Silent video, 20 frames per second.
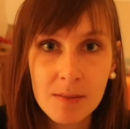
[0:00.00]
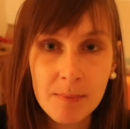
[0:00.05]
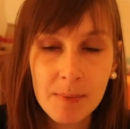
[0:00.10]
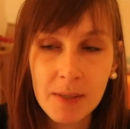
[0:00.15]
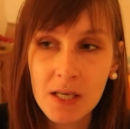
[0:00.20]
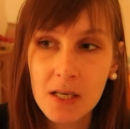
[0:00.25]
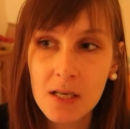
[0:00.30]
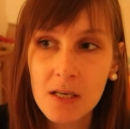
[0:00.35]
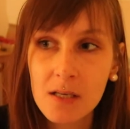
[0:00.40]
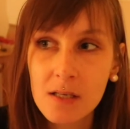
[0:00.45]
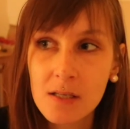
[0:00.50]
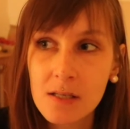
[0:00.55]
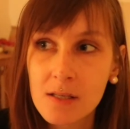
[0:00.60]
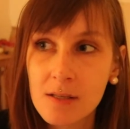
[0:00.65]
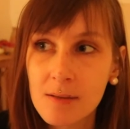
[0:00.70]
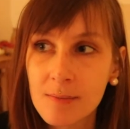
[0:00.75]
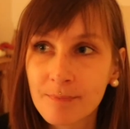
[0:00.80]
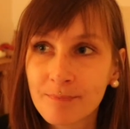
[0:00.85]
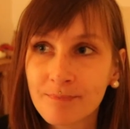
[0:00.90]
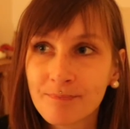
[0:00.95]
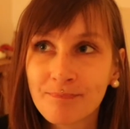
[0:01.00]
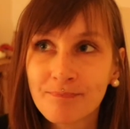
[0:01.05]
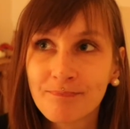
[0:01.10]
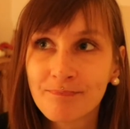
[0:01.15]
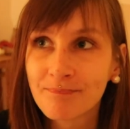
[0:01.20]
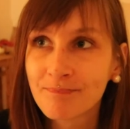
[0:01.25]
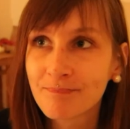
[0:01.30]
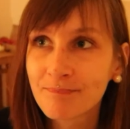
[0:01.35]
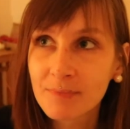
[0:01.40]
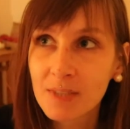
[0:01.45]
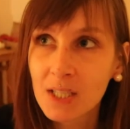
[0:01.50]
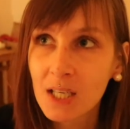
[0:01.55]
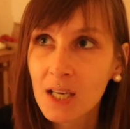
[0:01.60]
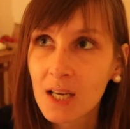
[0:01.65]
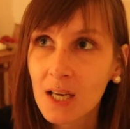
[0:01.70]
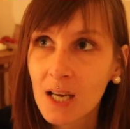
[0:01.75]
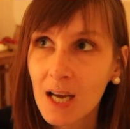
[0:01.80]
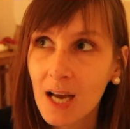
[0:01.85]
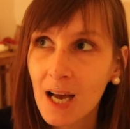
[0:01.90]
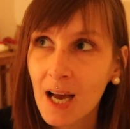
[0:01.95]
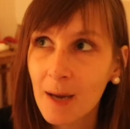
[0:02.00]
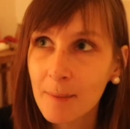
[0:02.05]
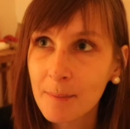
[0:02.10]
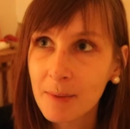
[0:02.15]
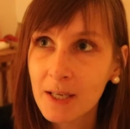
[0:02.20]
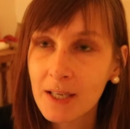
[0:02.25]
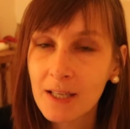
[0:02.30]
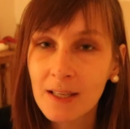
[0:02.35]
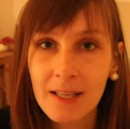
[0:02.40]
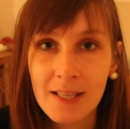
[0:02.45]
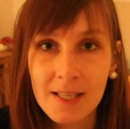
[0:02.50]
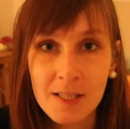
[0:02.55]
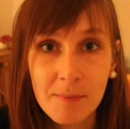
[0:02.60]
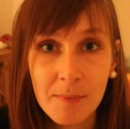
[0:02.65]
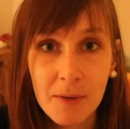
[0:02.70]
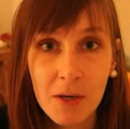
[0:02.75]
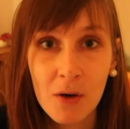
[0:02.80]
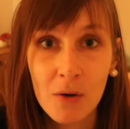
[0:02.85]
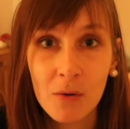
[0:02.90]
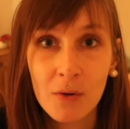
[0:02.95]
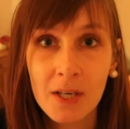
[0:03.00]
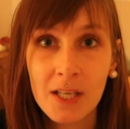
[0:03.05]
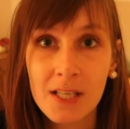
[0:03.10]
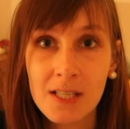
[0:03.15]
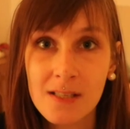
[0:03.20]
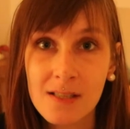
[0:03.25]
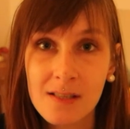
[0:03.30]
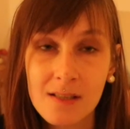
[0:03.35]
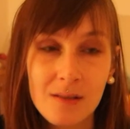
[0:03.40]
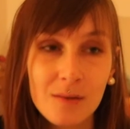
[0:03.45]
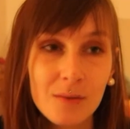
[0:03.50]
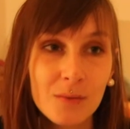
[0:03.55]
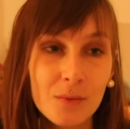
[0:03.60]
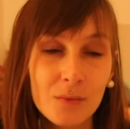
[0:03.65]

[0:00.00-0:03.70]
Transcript: because let's be honest,